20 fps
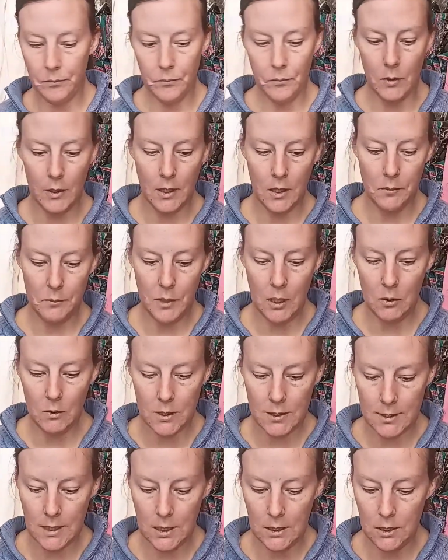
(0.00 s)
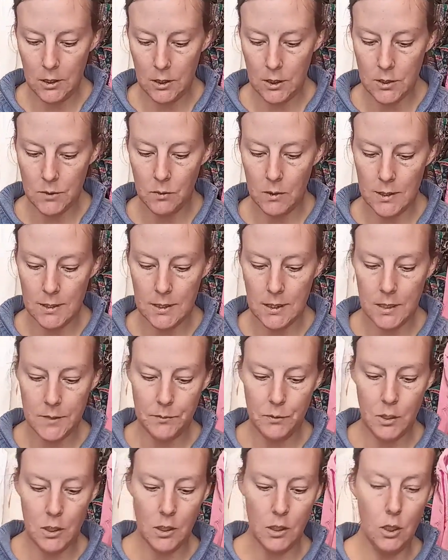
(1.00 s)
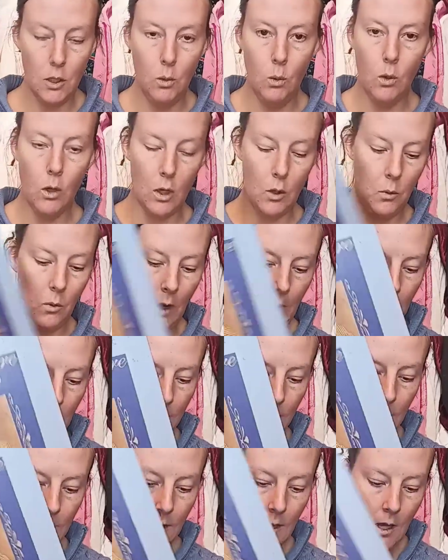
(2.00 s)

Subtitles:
one of the big ones I used was this book, Who Wore What?